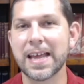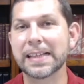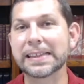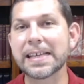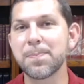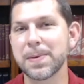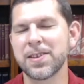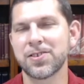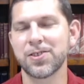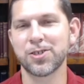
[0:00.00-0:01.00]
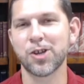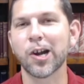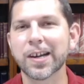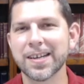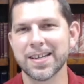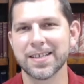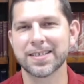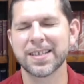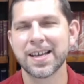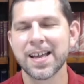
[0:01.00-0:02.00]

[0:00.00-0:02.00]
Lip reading: a leap into the darkness,